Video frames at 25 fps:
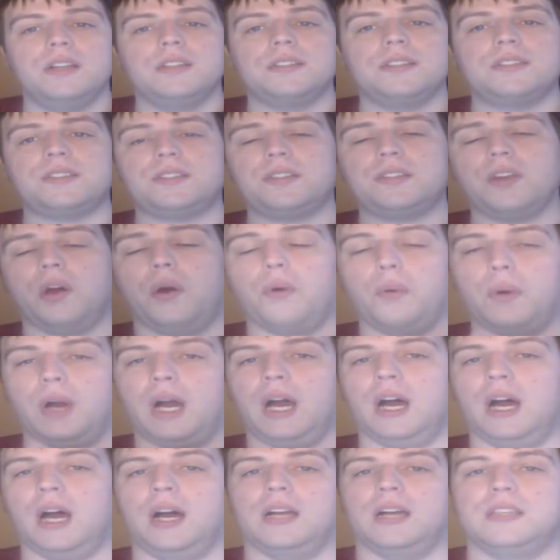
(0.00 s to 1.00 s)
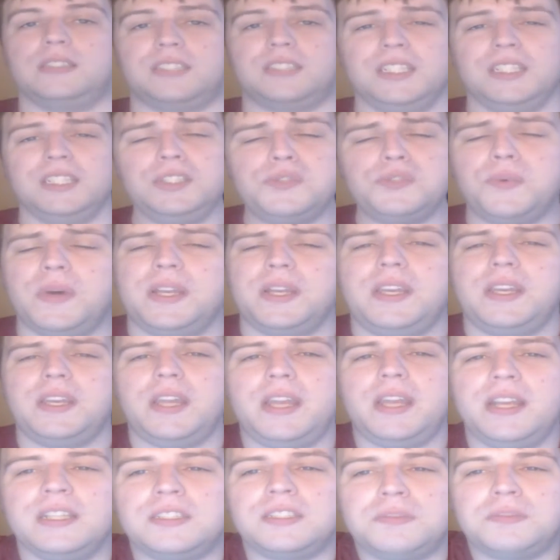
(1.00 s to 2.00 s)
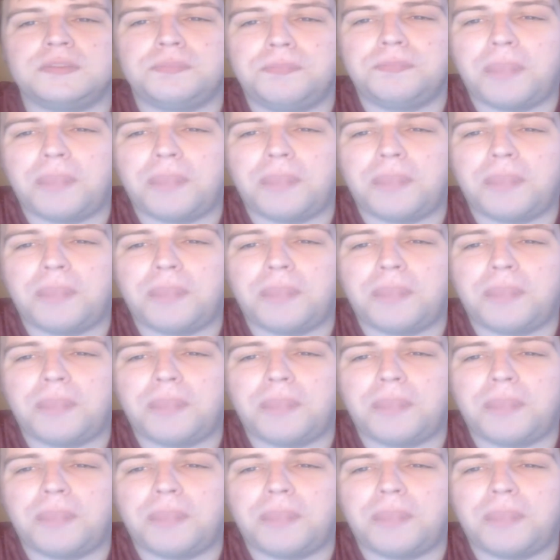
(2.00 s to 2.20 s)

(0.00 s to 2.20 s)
So, this one is